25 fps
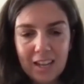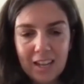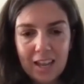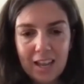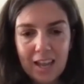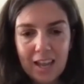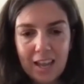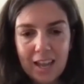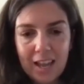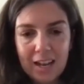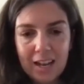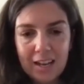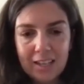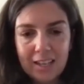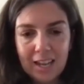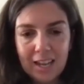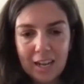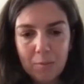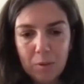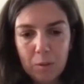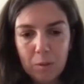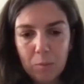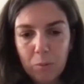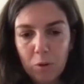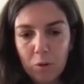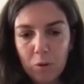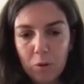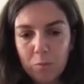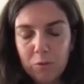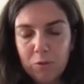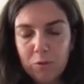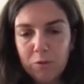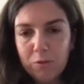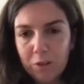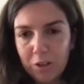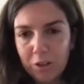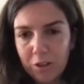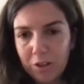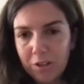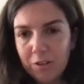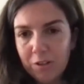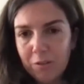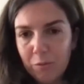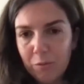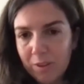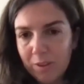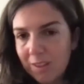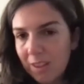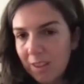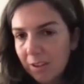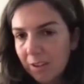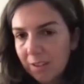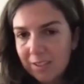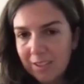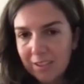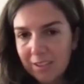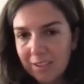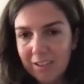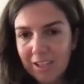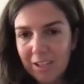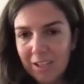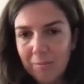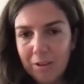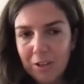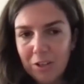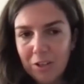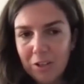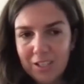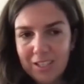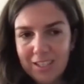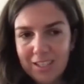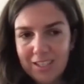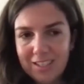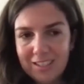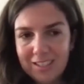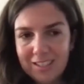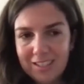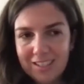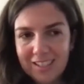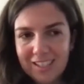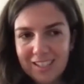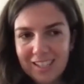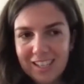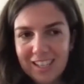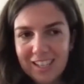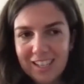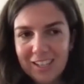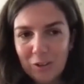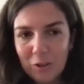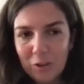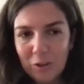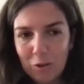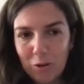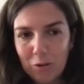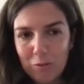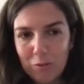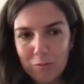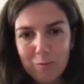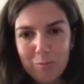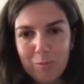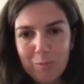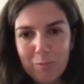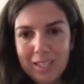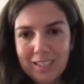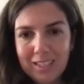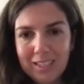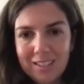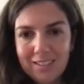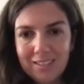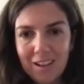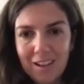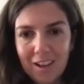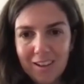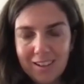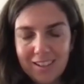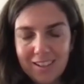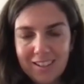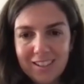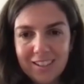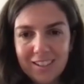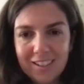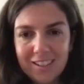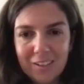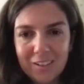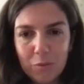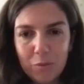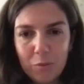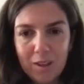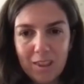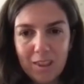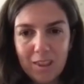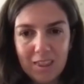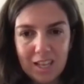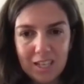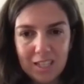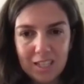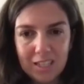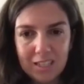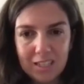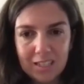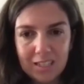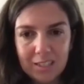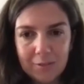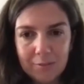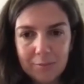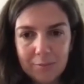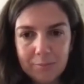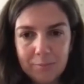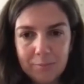And can people move on without their images, you know, being stuck with us?